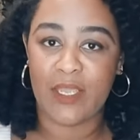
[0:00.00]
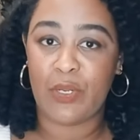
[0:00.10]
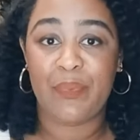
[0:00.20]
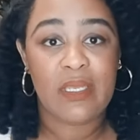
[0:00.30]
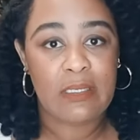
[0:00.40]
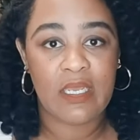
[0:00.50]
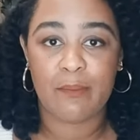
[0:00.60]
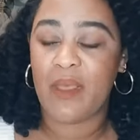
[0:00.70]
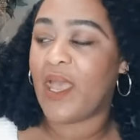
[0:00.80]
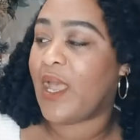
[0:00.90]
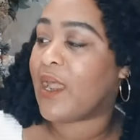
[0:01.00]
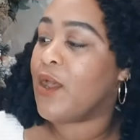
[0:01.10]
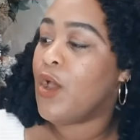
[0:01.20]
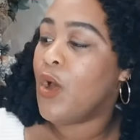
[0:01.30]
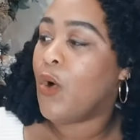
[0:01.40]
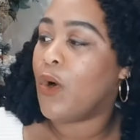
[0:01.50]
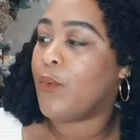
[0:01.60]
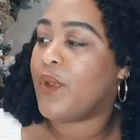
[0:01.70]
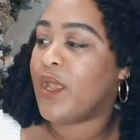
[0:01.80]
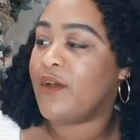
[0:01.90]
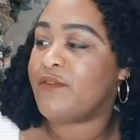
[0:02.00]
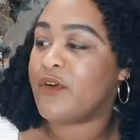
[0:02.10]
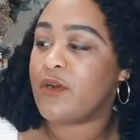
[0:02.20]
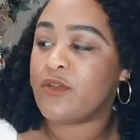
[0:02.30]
your picnic bag, or whatever.